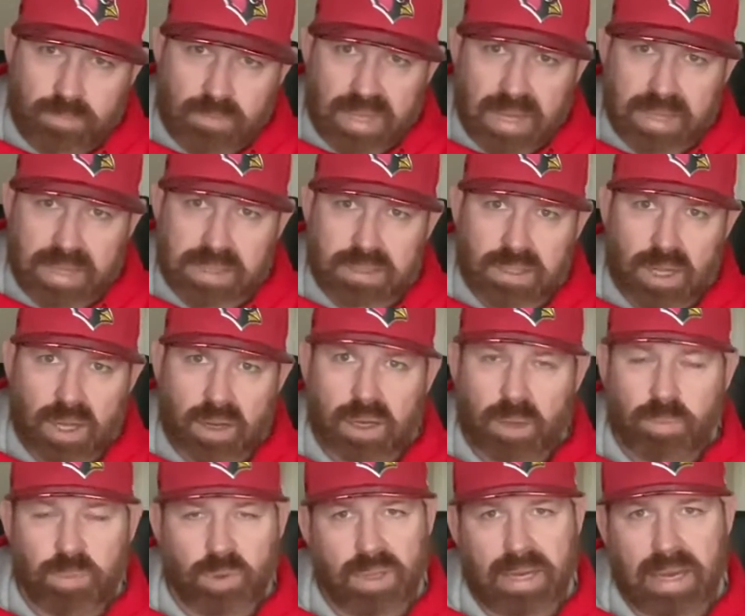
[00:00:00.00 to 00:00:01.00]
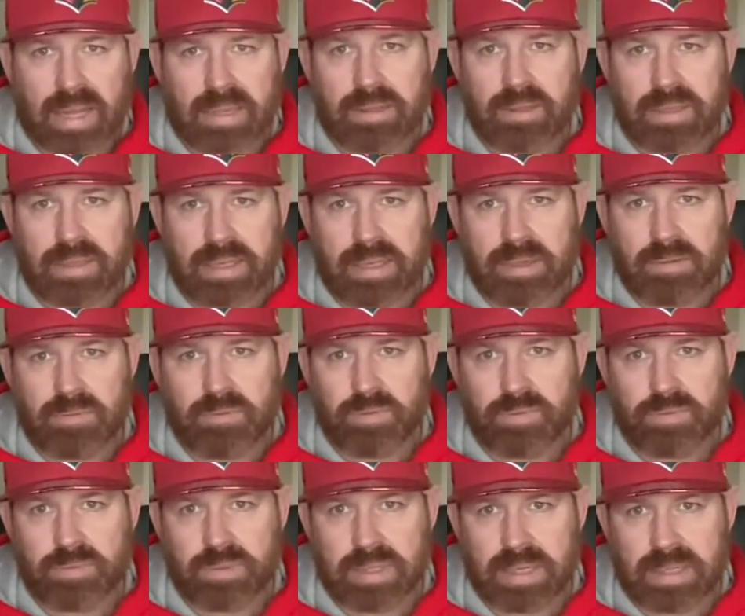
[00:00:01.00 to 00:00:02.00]
I saw a couple at the in,
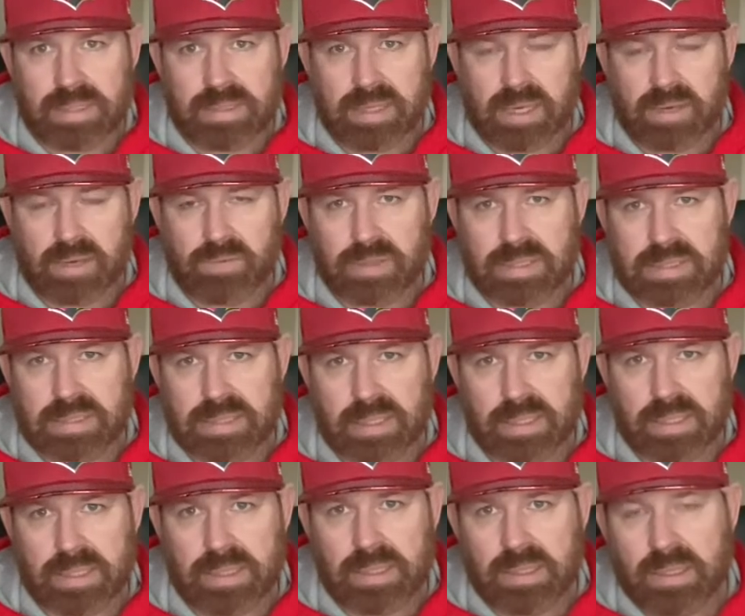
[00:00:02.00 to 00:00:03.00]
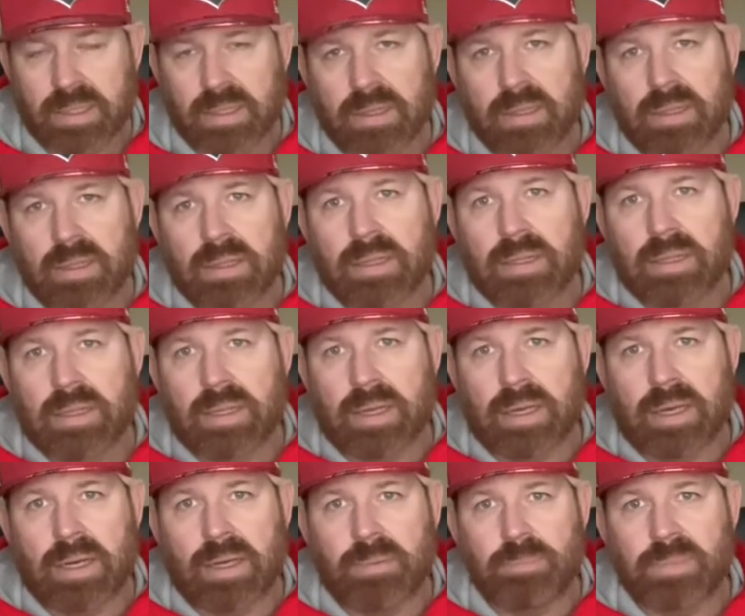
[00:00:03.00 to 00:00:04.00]
intake facility,
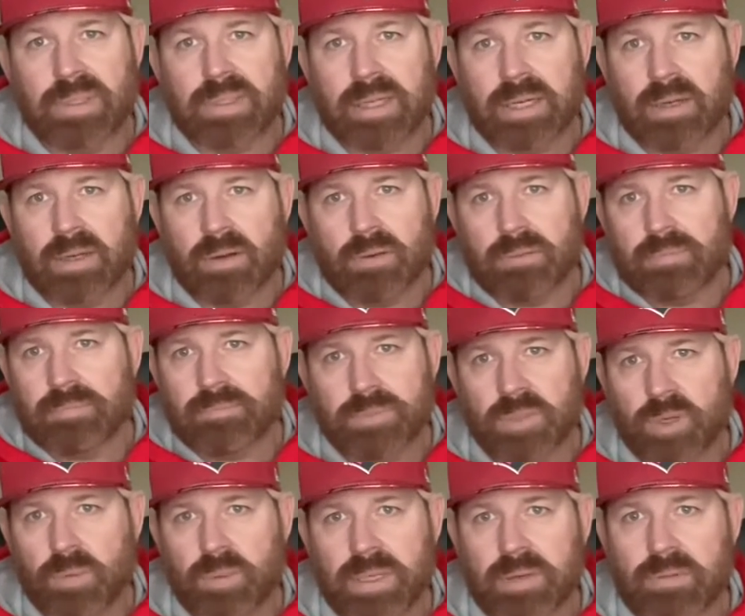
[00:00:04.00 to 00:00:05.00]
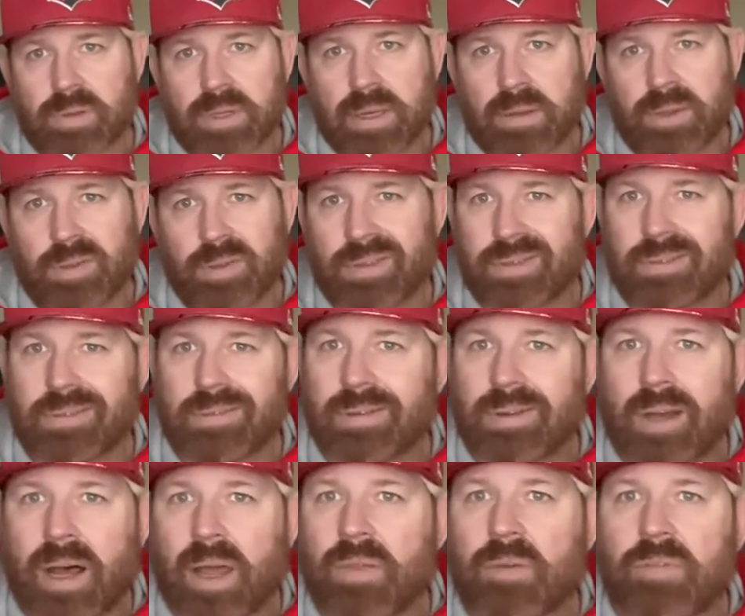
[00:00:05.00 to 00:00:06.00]
um, but they don't, nobody ever can. You,
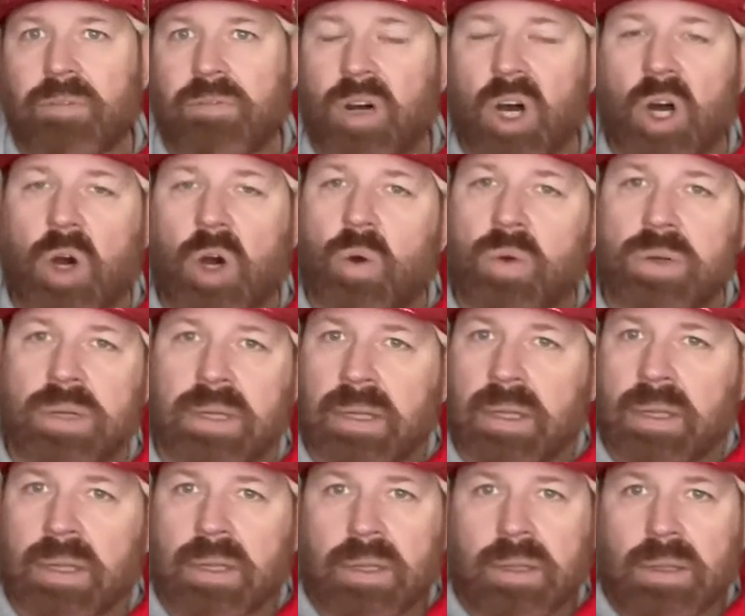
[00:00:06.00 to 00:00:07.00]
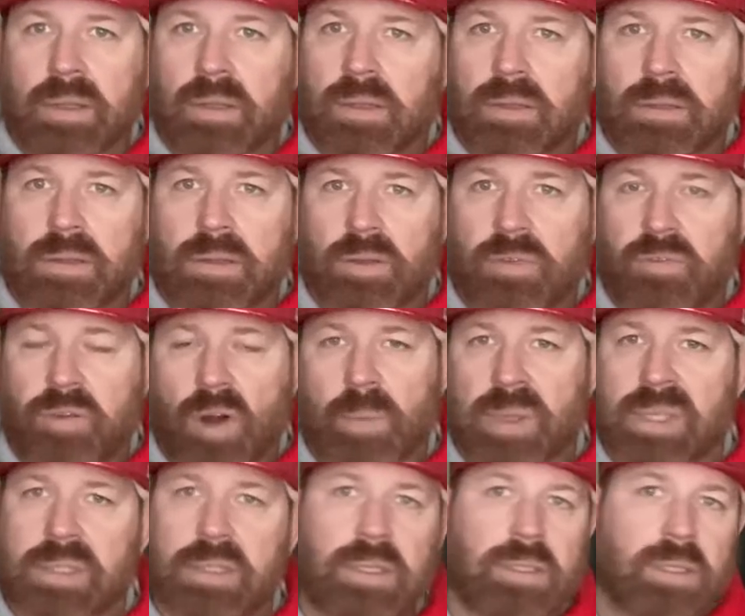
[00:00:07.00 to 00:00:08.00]
on the phone, the
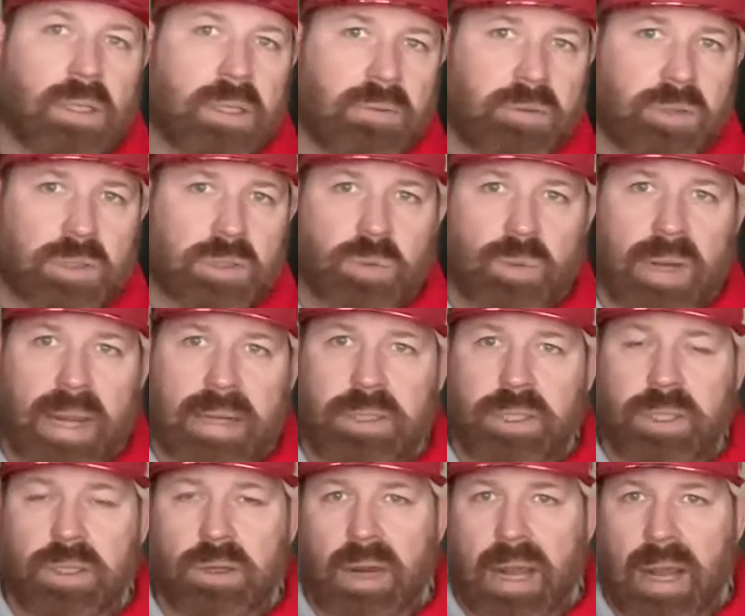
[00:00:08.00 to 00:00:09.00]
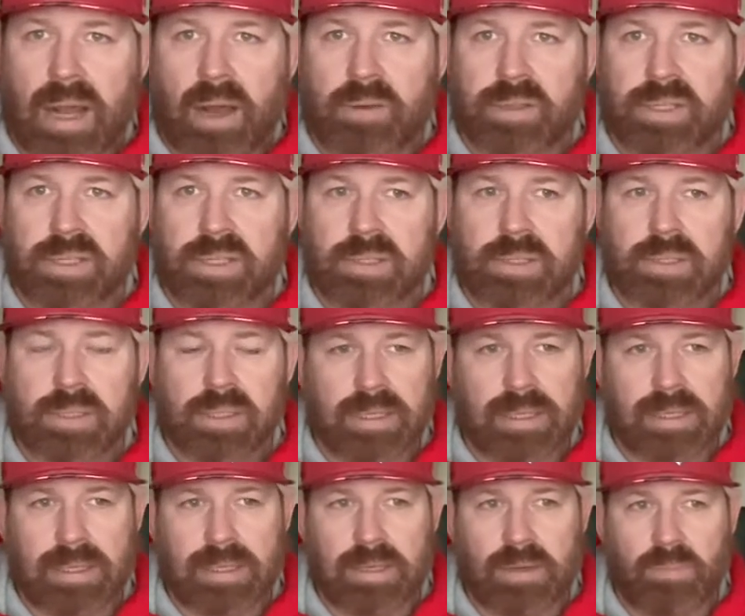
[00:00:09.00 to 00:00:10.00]
pharmacy delivers right to your house
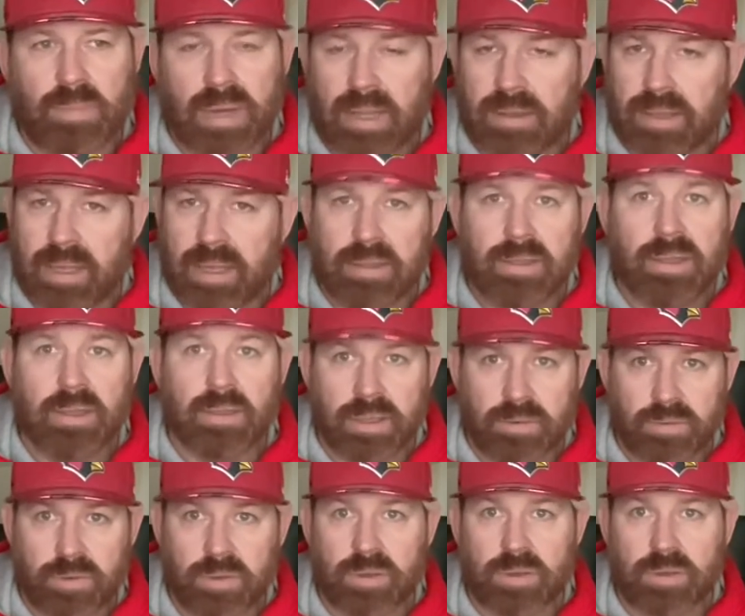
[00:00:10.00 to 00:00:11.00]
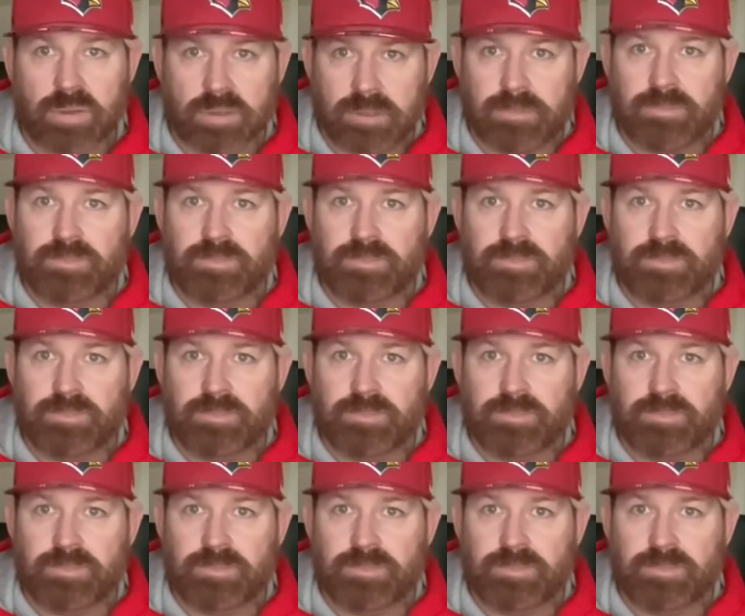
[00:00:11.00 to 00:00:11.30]
um, and they deliver